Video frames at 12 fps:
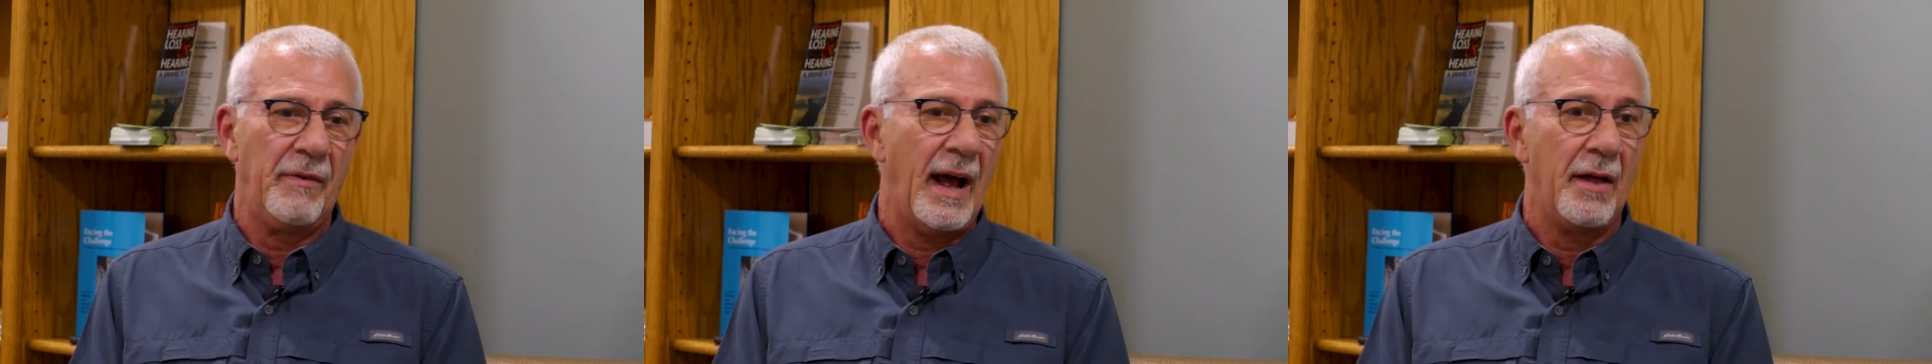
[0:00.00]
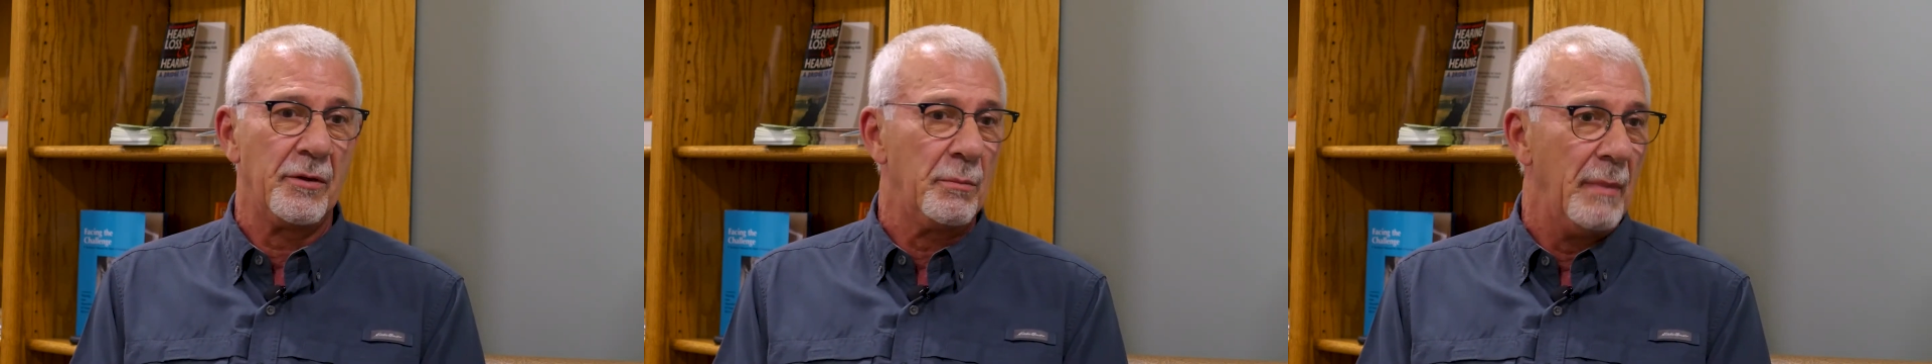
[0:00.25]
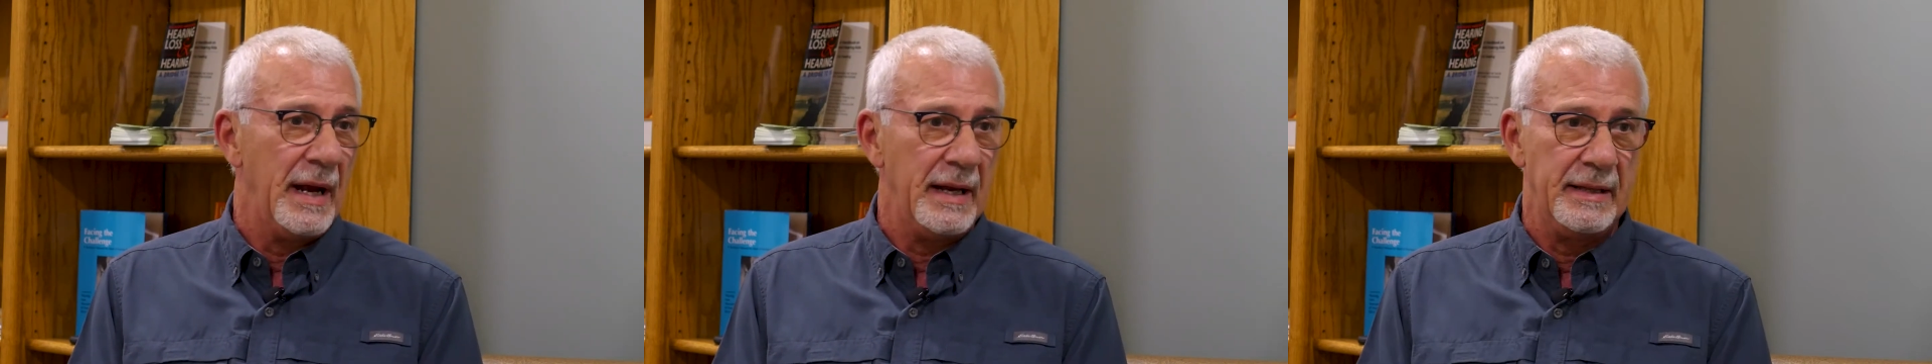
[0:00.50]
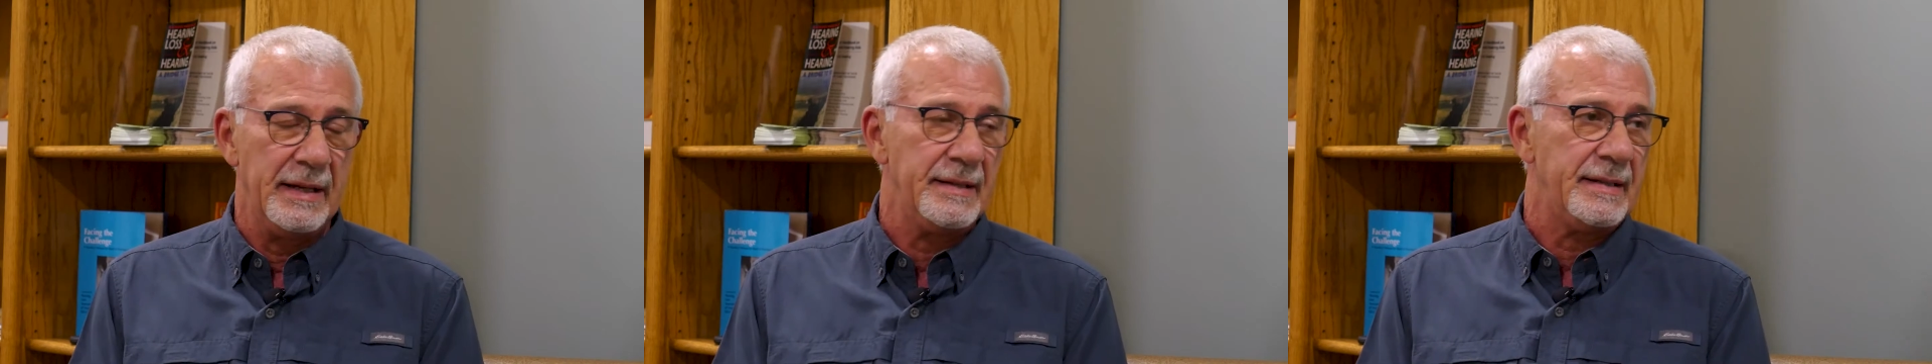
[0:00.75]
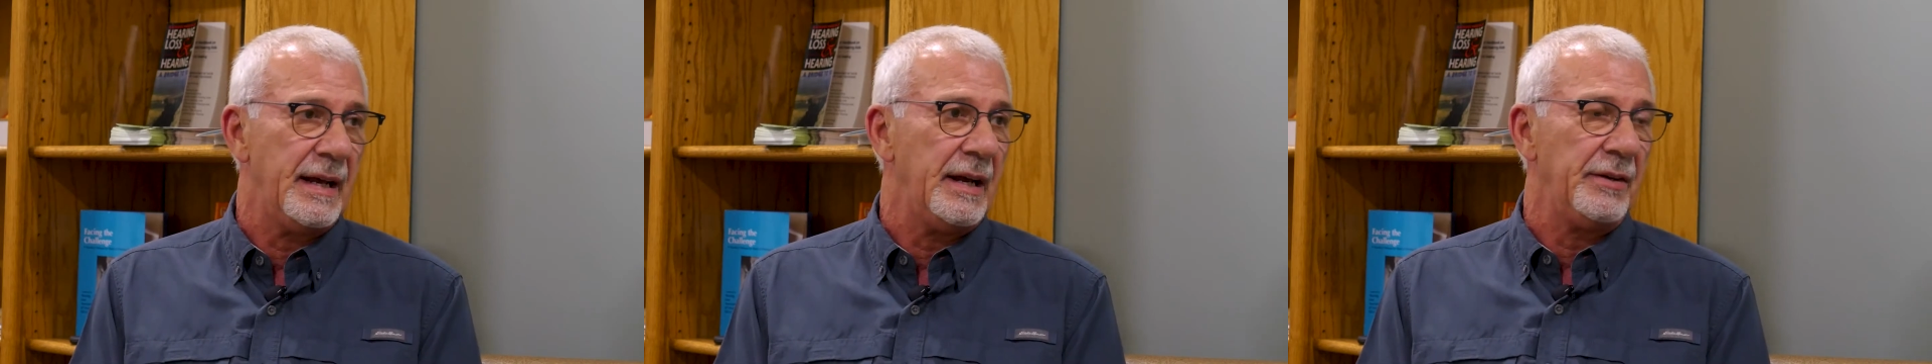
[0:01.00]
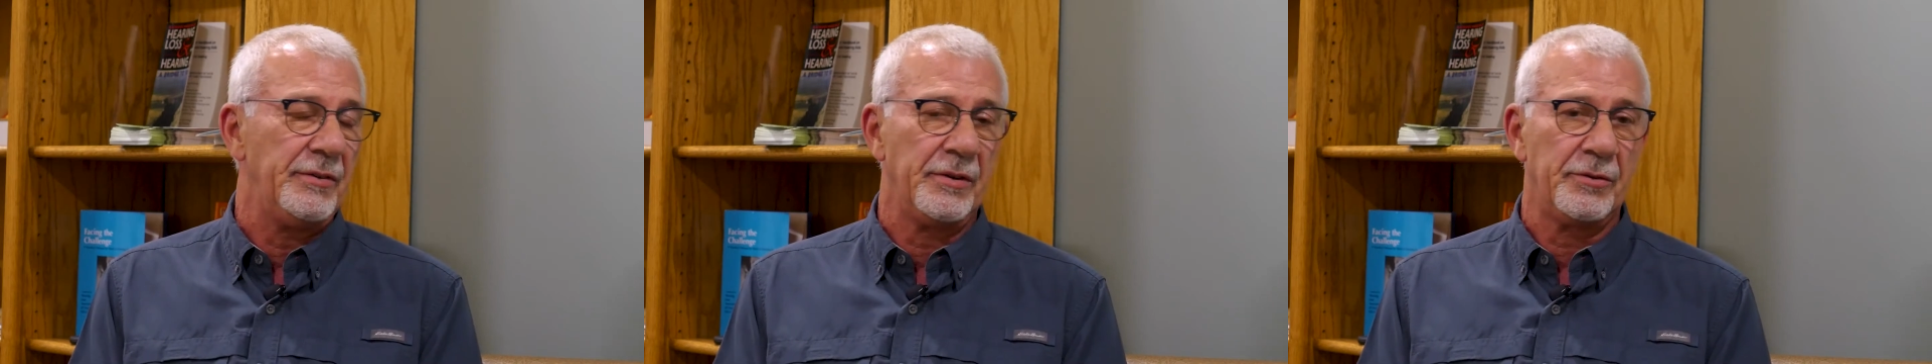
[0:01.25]
how they're made these
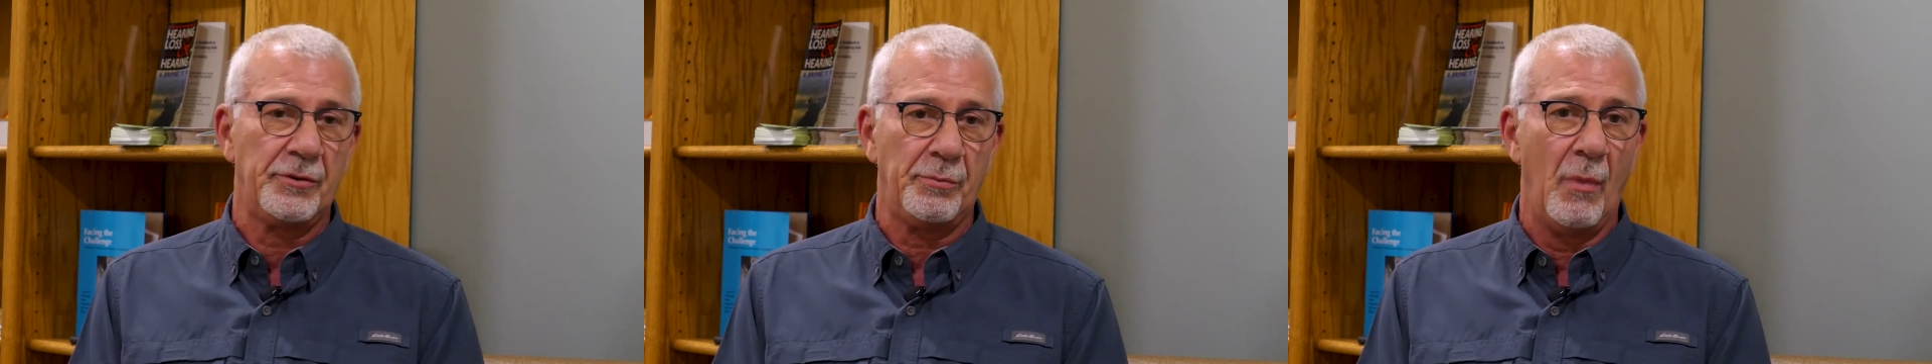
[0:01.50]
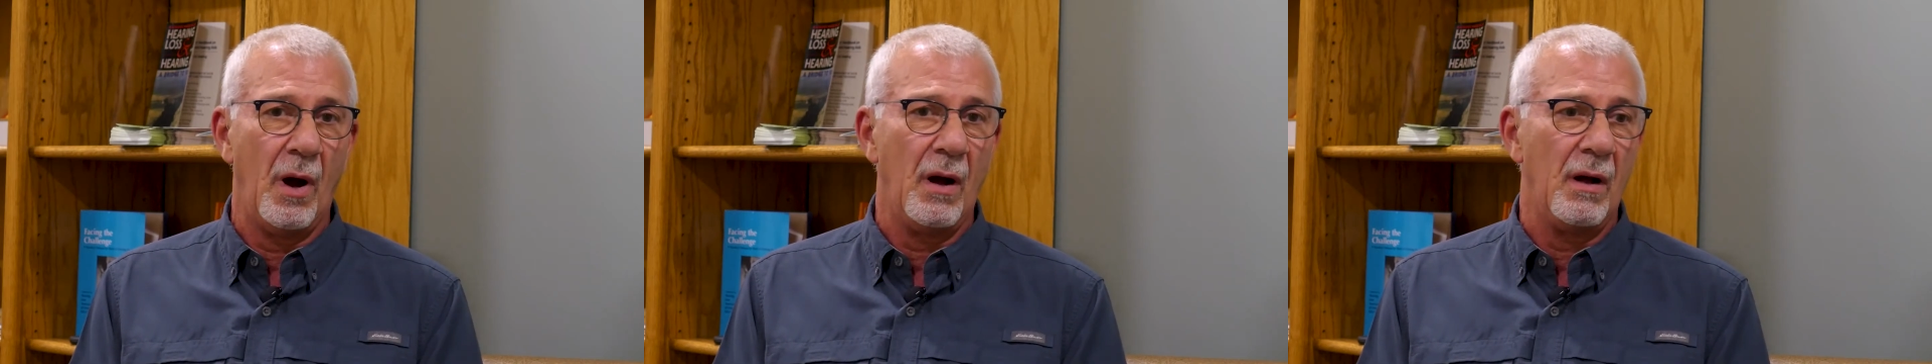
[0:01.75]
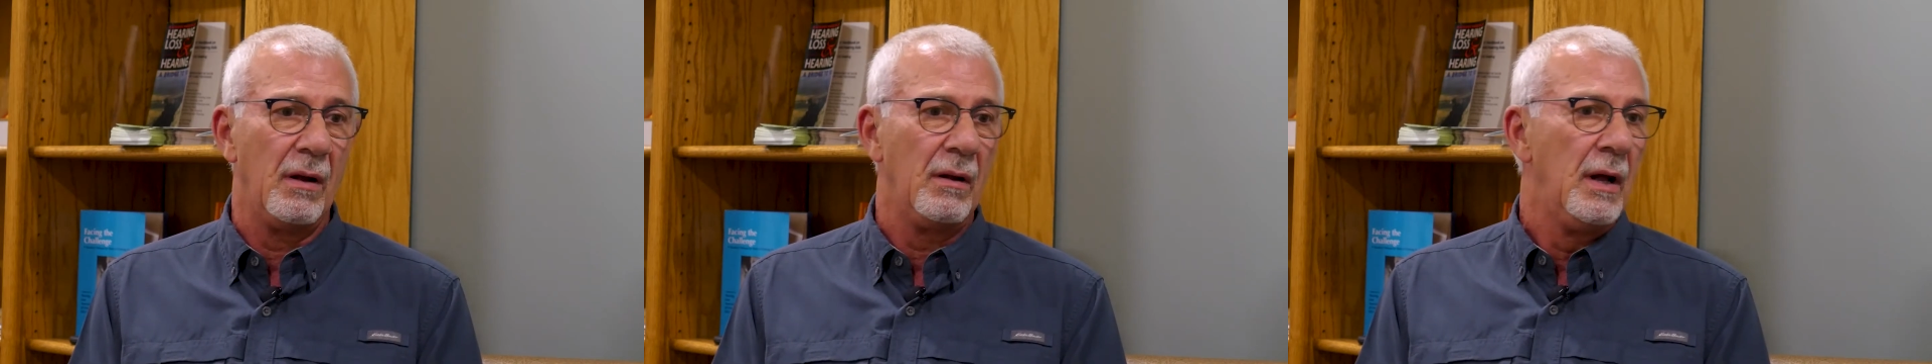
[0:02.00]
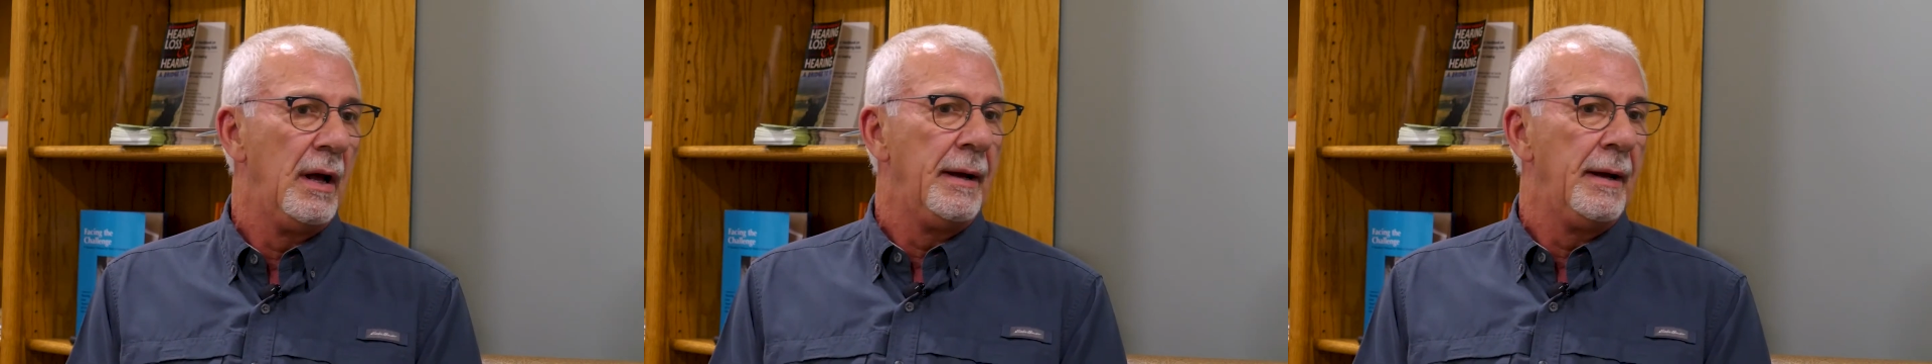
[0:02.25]
days. They're small,